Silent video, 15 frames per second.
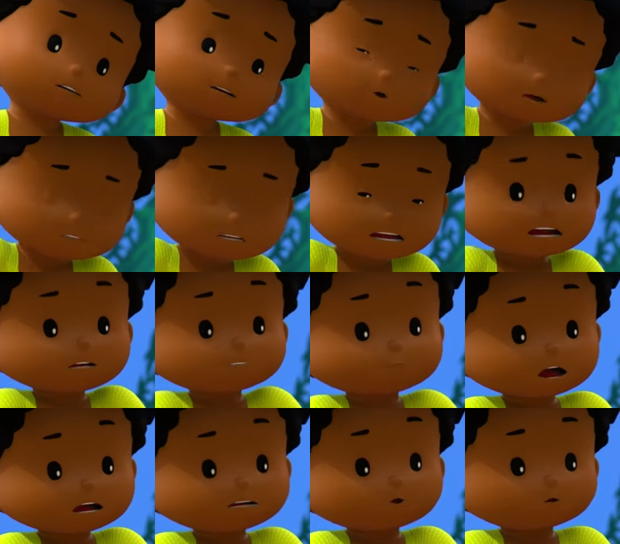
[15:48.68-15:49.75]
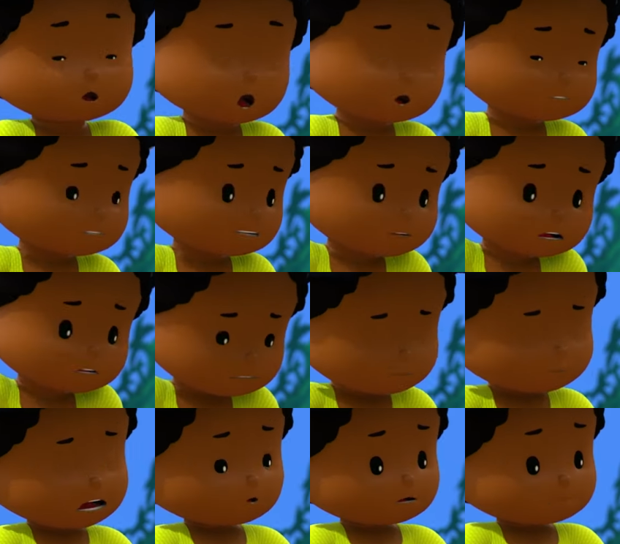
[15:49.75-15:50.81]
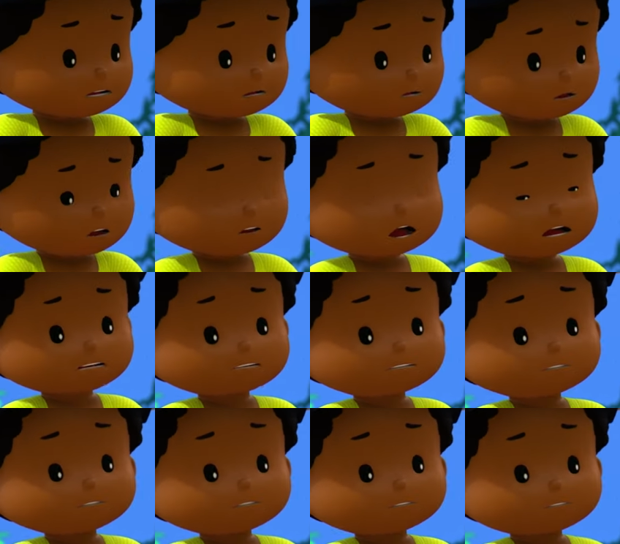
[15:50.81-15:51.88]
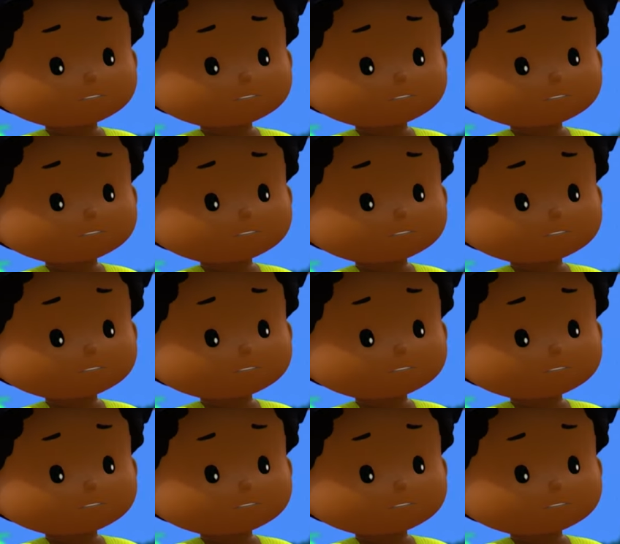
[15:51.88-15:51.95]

A pretend fire won't give us very much light.